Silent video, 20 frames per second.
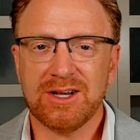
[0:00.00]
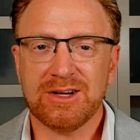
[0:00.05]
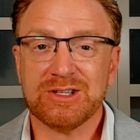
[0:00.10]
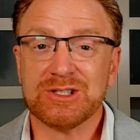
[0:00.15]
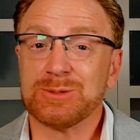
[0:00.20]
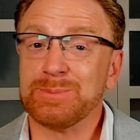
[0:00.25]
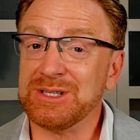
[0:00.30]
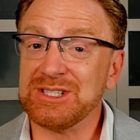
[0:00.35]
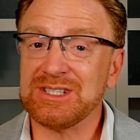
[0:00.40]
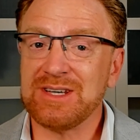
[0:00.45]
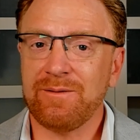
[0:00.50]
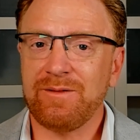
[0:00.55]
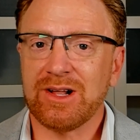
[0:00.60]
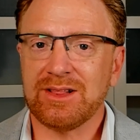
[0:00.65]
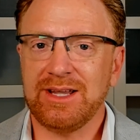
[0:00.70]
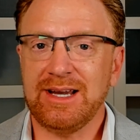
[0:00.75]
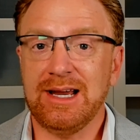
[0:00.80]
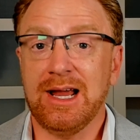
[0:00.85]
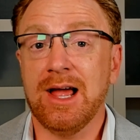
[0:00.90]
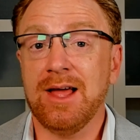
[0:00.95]

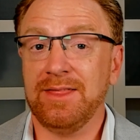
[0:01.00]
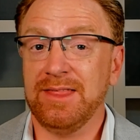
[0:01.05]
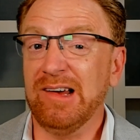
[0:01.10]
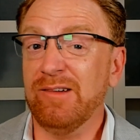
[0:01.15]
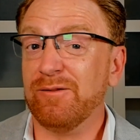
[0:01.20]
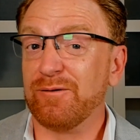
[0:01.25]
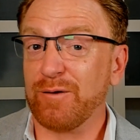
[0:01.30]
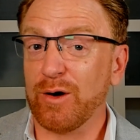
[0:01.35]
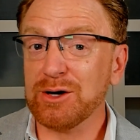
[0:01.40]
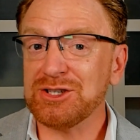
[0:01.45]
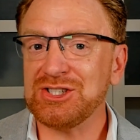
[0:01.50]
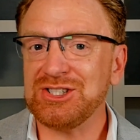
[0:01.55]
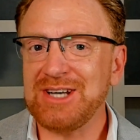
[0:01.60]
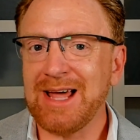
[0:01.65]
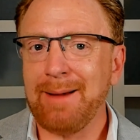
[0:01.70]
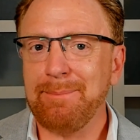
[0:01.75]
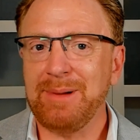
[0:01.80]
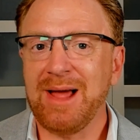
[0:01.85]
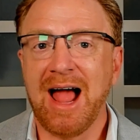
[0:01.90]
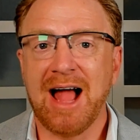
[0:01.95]
Specifically, the first
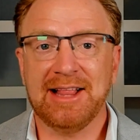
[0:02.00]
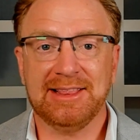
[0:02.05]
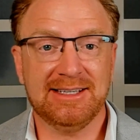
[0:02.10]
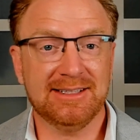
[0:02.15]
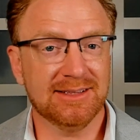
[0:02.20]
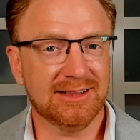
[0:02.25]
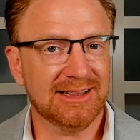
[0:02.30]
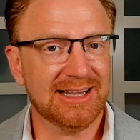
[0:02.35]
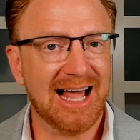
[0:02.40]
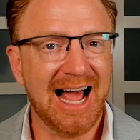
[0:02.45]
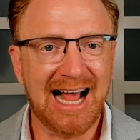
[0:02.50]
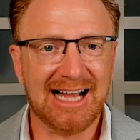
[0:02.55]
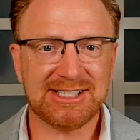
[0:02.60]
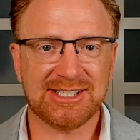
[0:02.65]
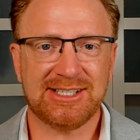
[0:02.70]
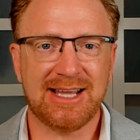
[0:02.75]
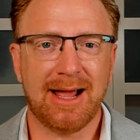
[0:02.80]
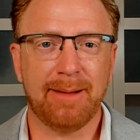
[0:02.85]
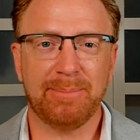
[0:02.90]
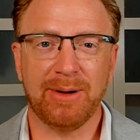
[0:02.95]
step and the last
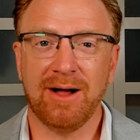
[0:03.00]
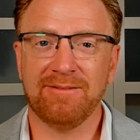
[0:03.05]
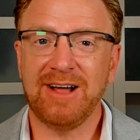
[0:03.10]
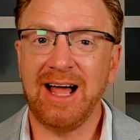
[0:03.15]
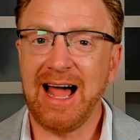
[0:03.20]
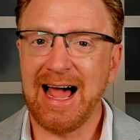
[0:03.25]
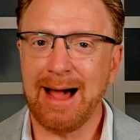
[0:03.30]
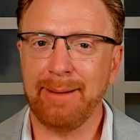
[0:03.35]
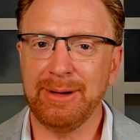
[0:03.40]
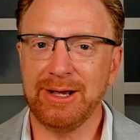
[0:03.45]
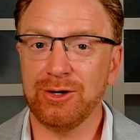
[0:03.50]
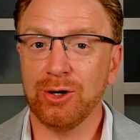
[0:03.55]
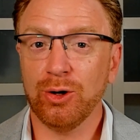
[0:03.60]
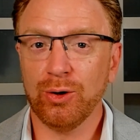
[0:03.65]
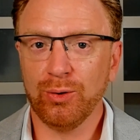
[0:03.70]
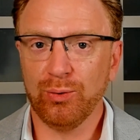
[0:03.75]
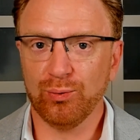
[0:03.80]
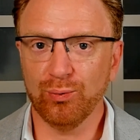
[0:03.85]
step of a habit